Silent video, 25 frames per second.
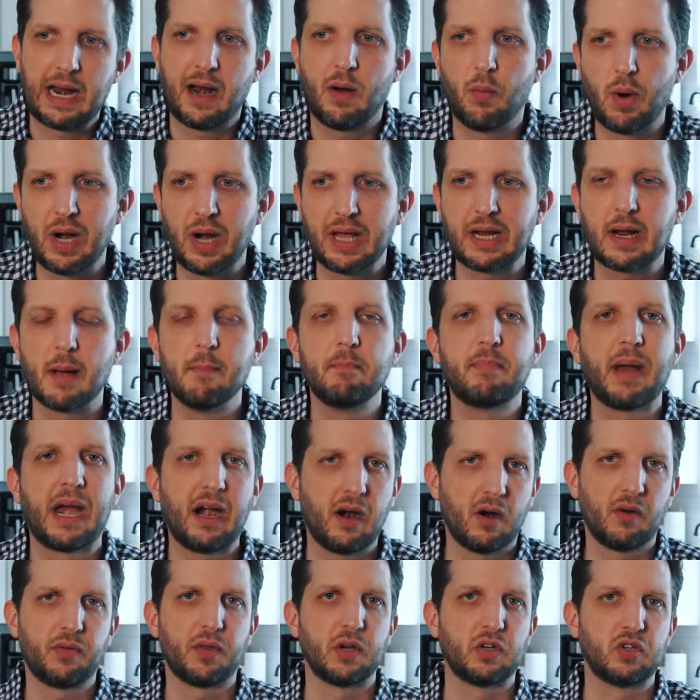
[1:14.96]
I want to
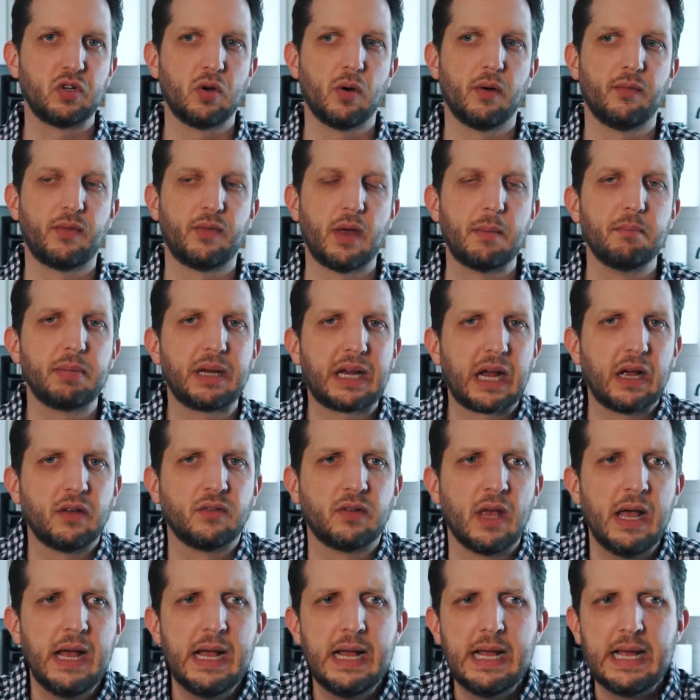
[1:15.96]
compare the two of them
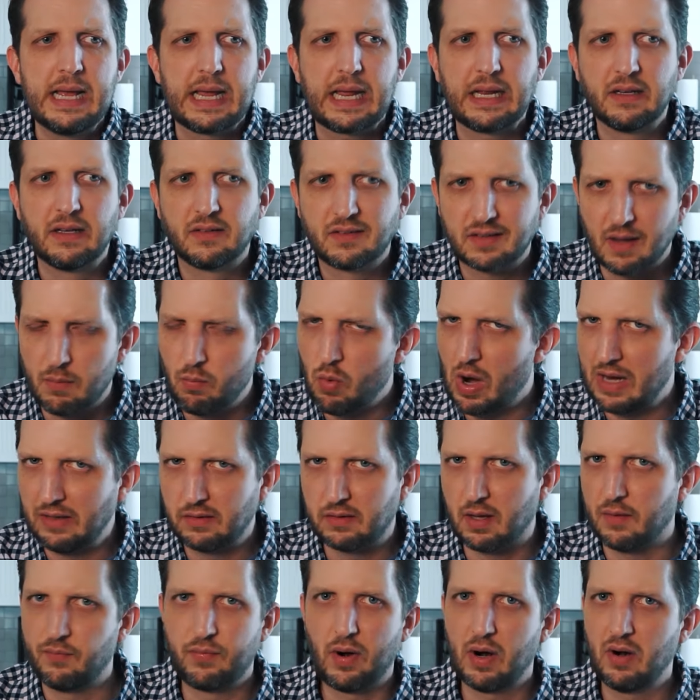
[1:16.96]
because in some
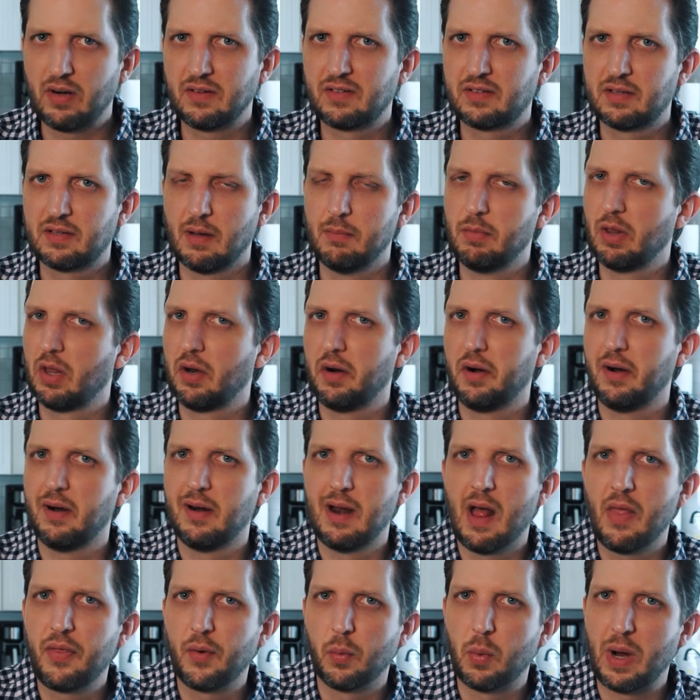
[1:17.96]
ways they're very similar and
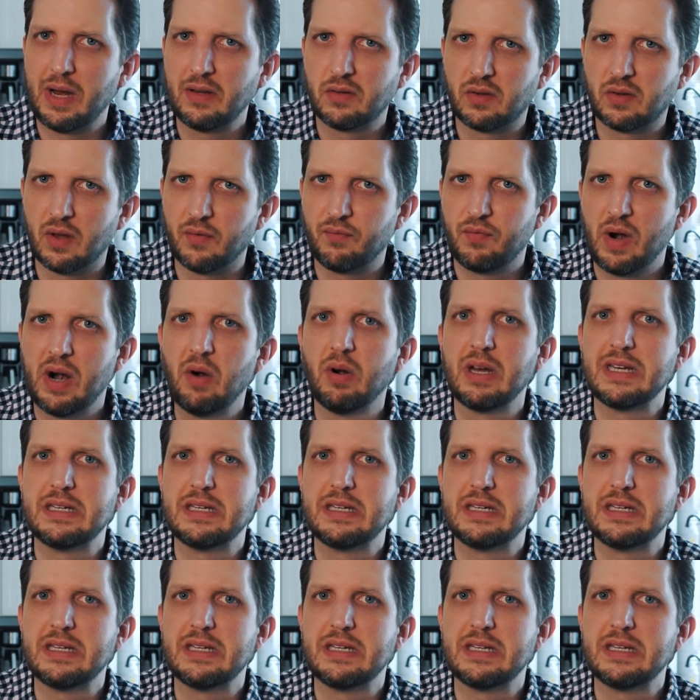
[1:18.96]
in other ways they're very